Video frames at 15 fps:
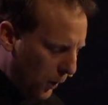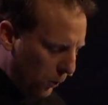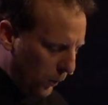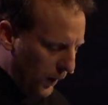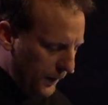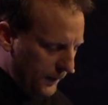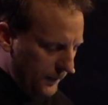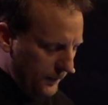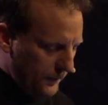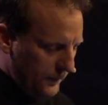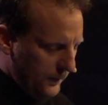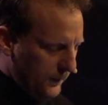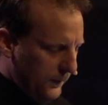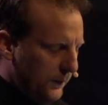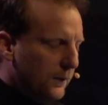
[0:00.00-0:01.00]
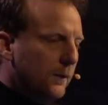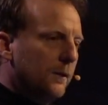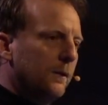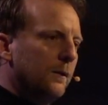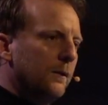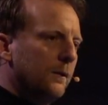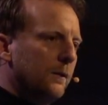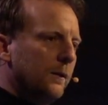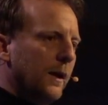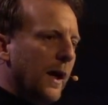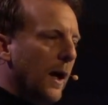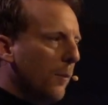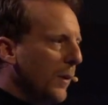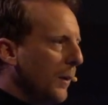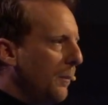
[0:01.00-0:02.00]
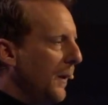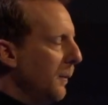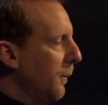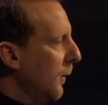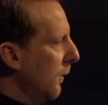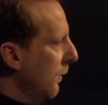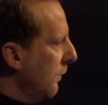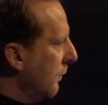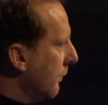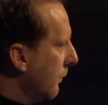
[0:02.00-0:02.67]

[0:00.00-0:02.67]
one, how many people?